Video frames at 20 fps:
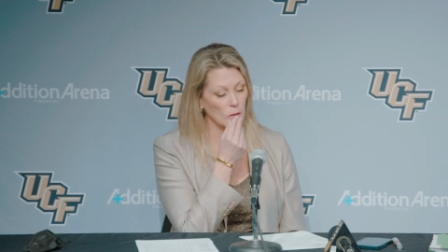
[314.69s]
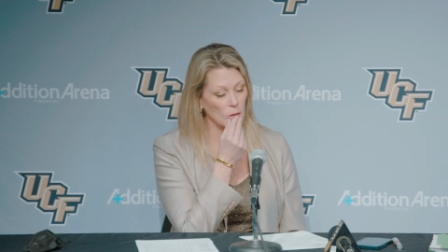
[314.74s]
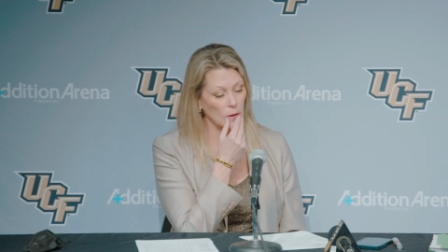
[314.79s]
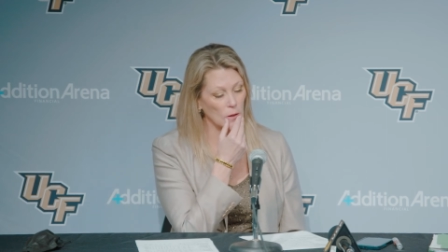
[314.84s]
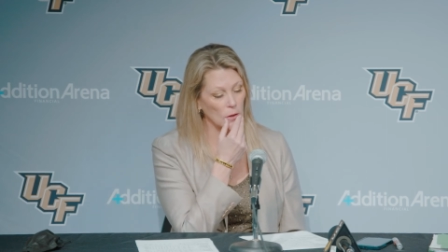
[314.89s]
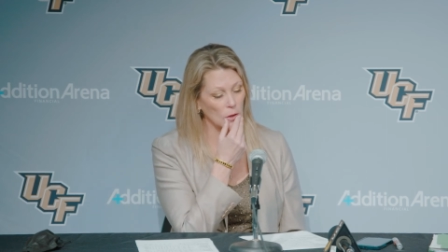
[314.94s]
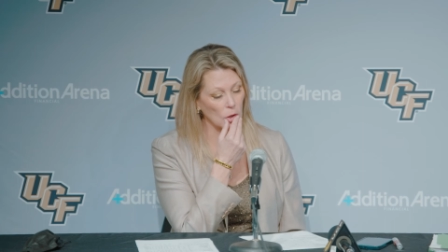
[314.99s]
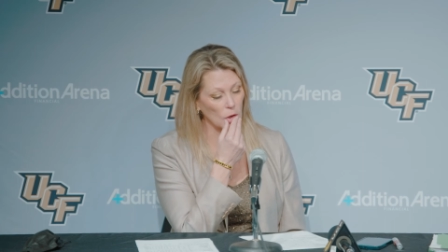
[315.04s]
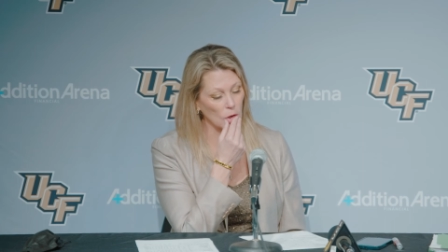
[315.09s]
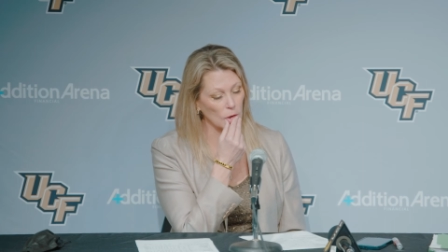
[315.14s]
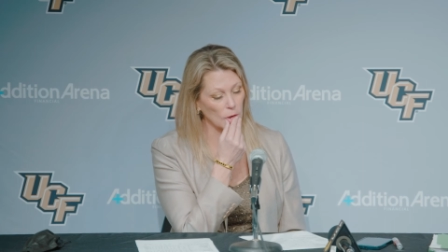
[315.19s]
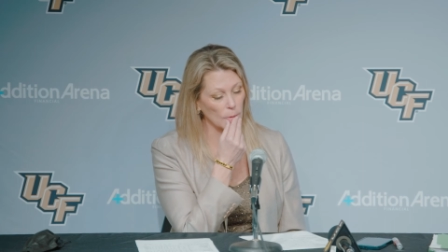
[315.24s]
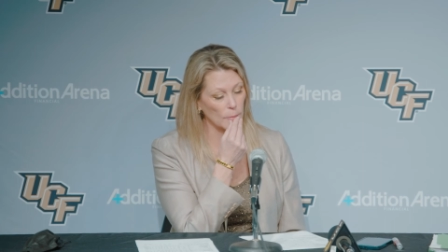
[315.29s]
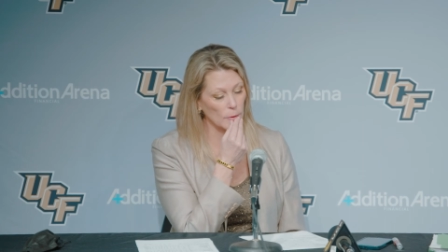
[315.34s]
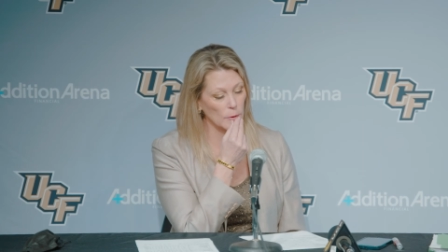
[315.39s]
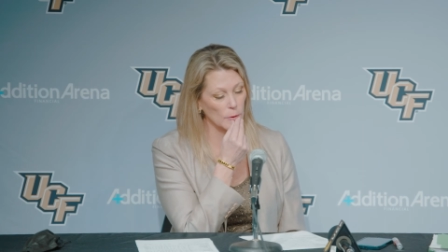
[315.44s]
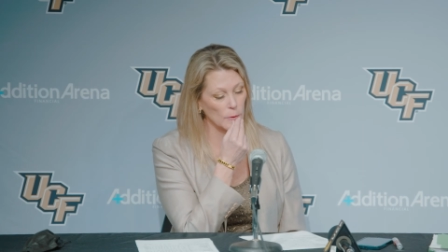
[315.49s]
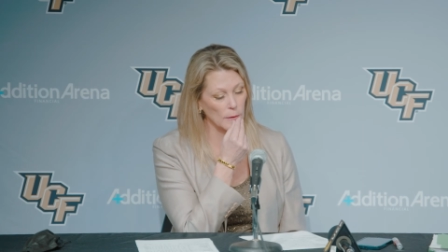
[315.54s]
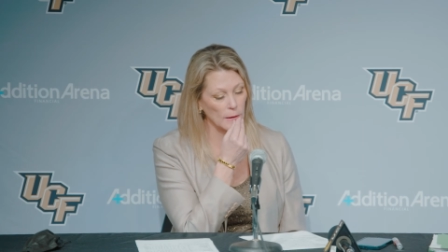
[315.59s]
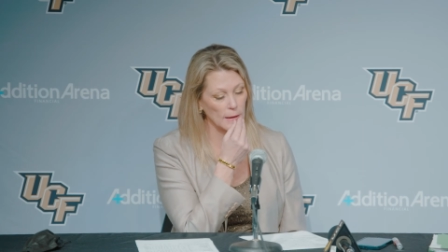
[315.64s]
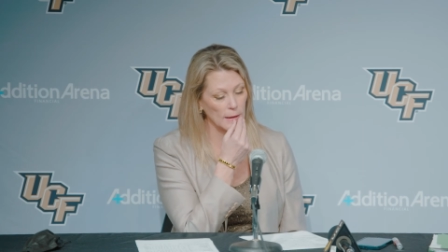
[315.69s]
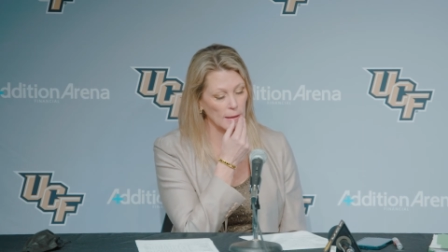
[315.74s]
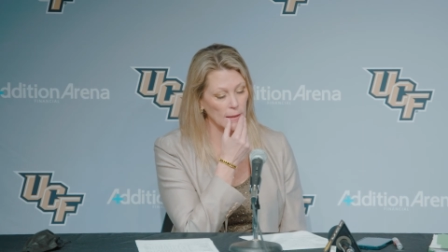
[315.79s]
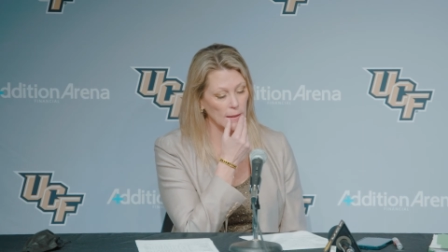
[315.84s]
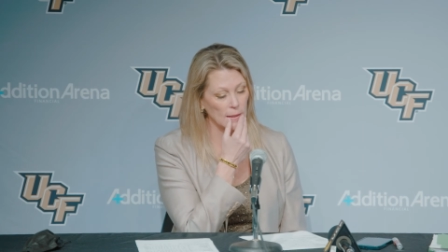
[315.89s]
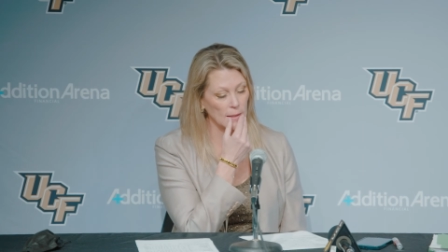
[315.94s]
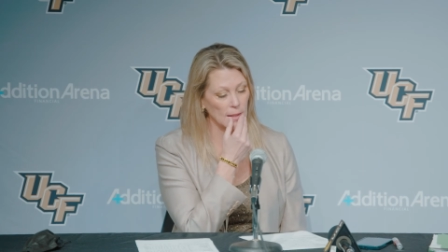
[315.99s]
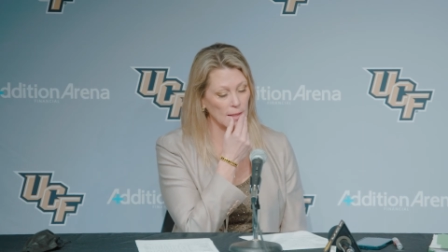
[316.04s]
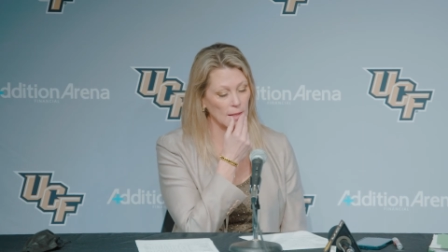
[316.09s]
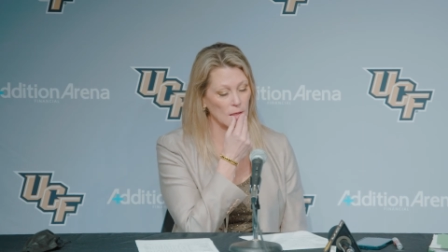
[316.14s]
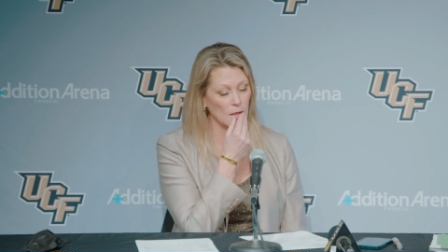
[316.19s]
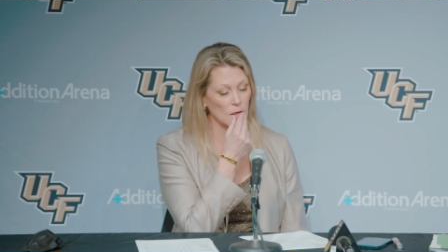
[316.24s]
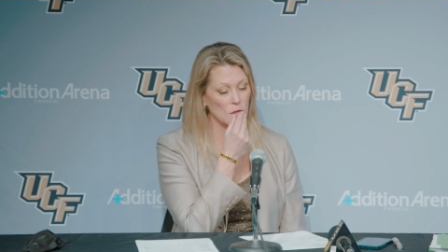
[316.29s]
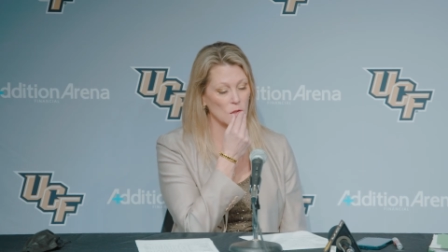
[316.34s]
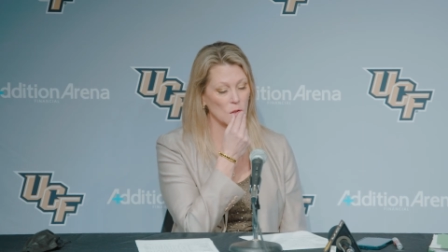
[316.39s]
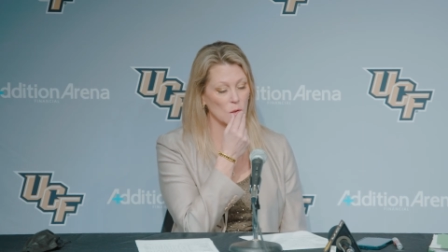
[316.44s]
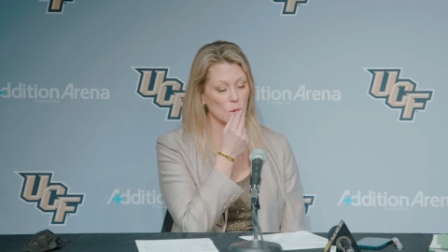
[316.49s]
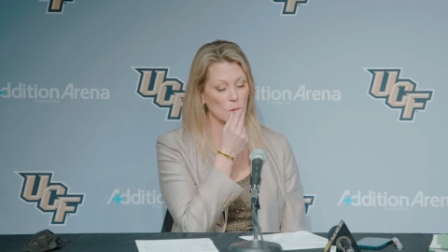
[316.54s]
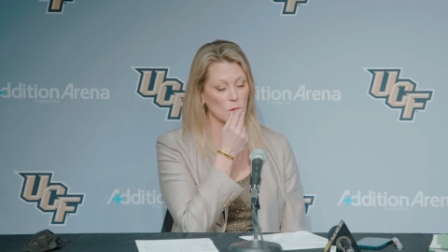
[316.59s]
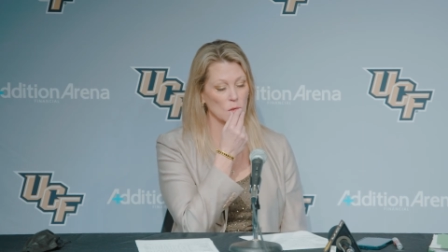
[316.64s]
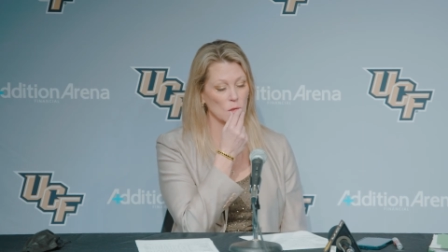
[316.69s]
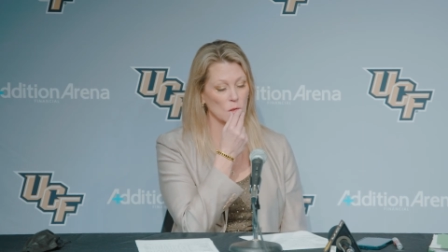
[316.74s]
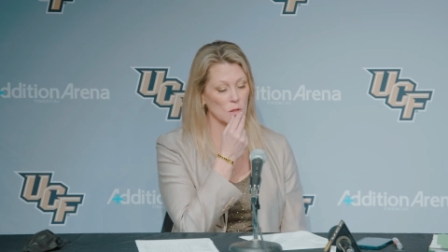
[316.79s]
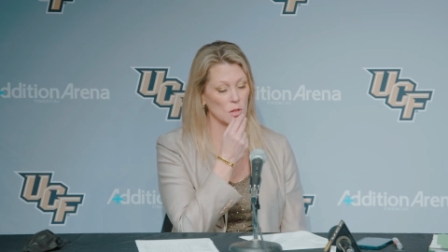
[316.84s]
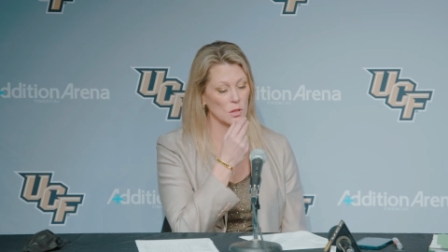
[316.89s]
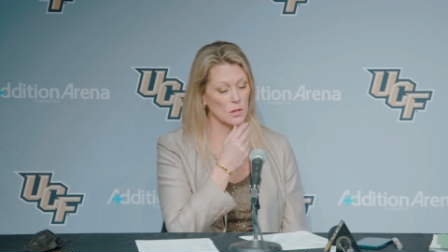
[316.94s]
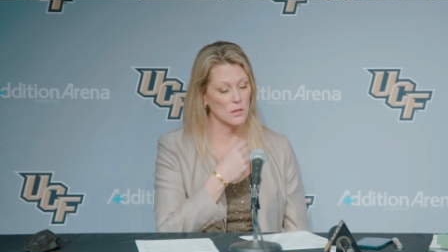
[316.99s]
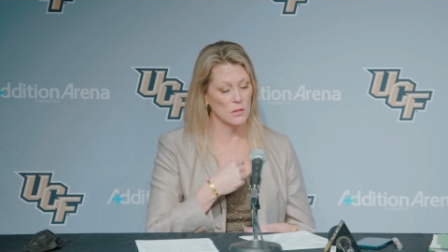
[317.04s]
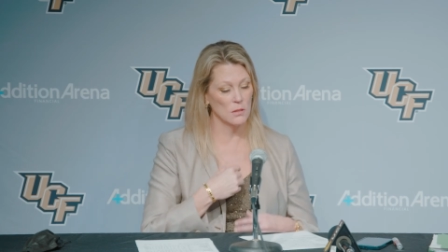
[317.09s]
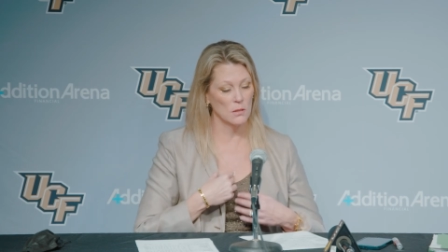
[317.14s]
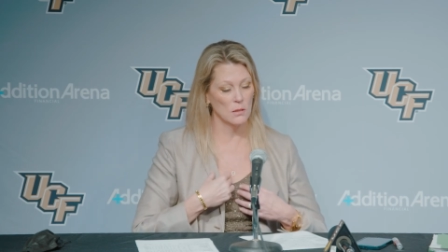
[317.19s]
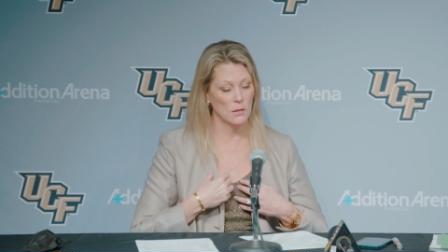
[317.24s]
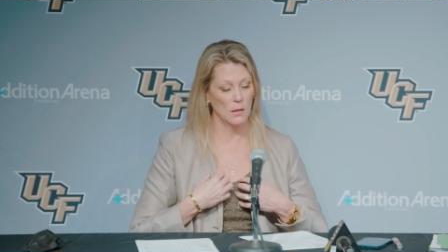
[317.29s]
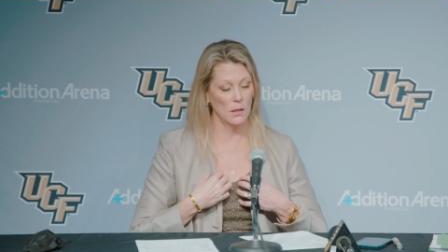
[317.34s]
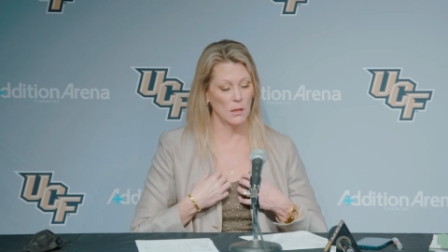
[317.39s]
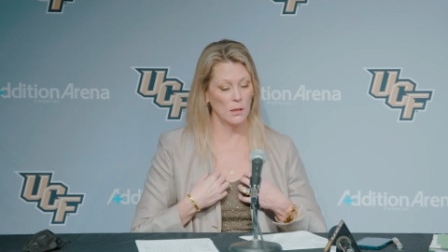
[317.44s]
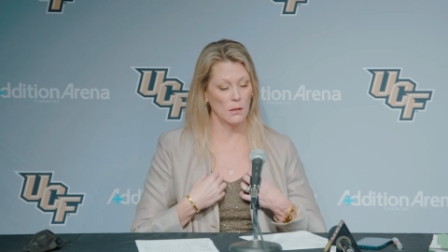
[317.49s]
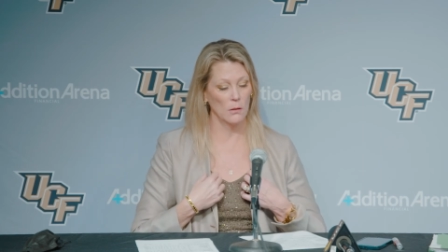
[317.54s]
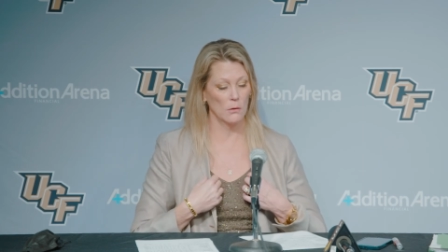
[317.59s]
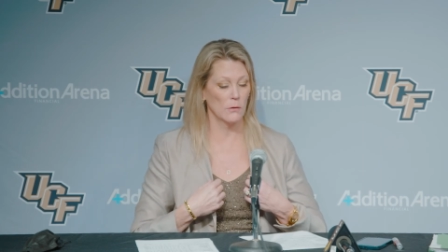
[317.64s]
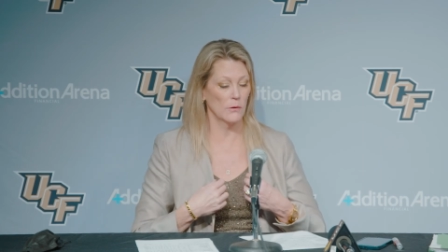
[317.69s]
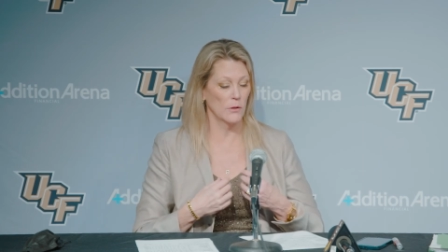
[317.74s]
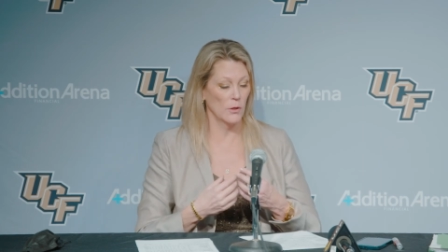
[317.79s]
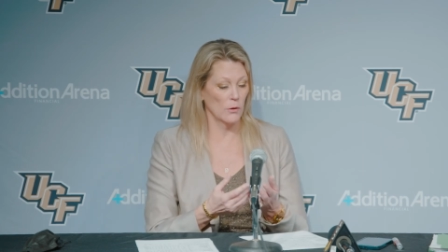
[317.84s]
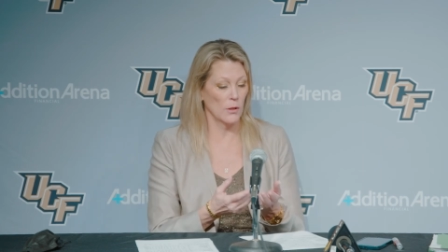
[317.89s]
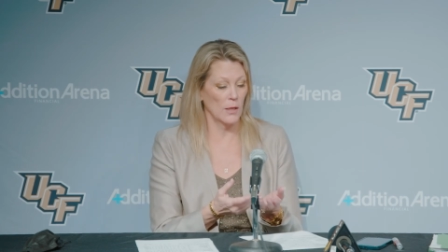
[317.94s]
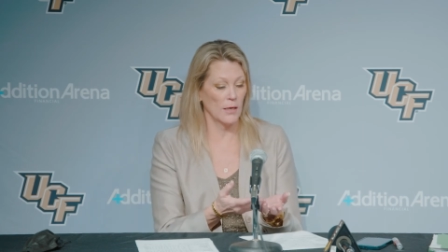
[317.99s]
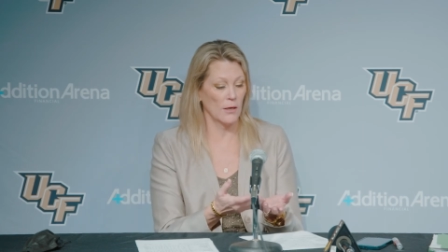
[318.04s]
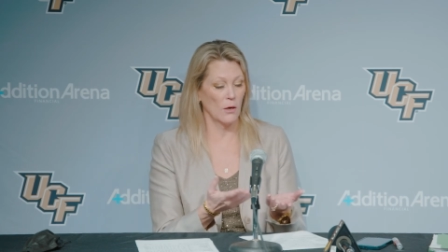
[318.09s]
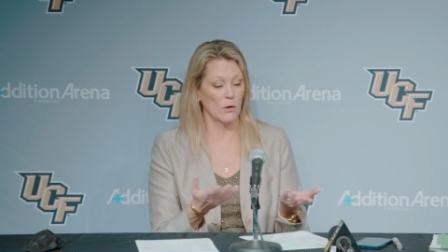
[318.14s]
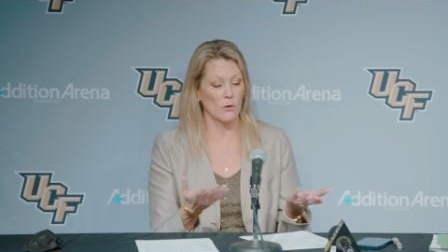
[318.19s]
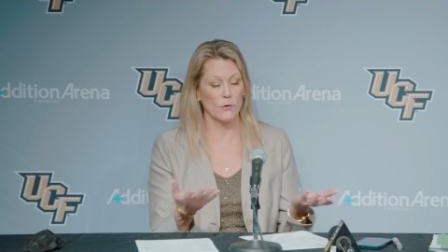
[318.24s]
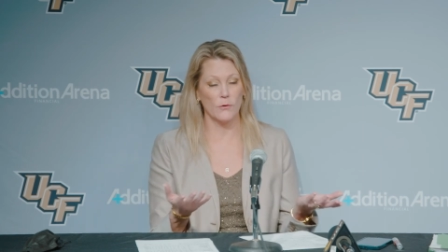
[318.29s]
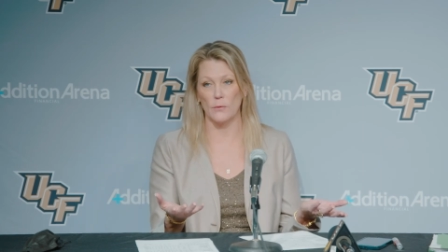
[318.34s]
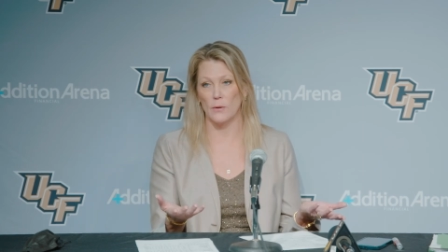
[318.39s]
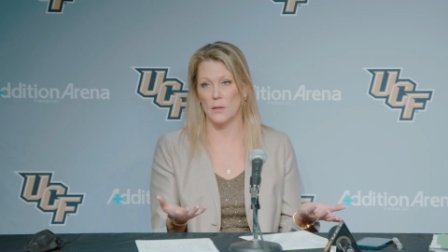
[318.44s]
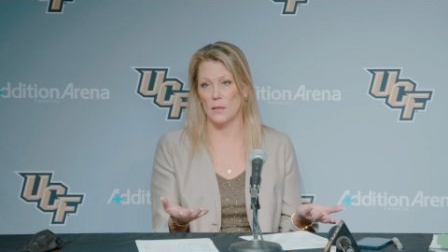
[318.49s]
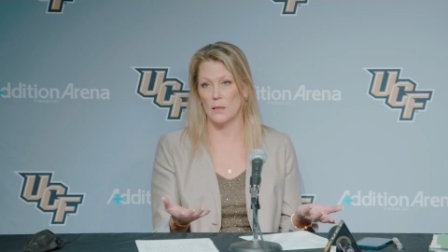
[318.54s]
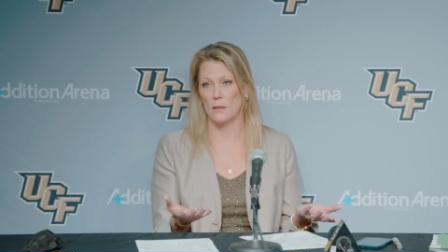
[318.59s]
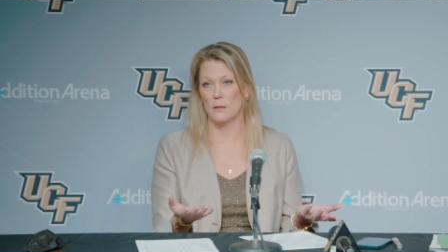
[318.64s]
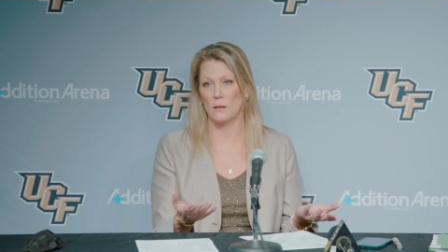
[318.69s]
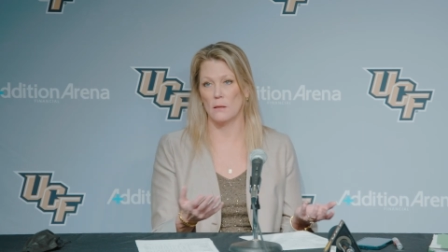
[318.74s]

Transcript: Clark, Moon, and uh, Dynah Jones are just they are they're like our three.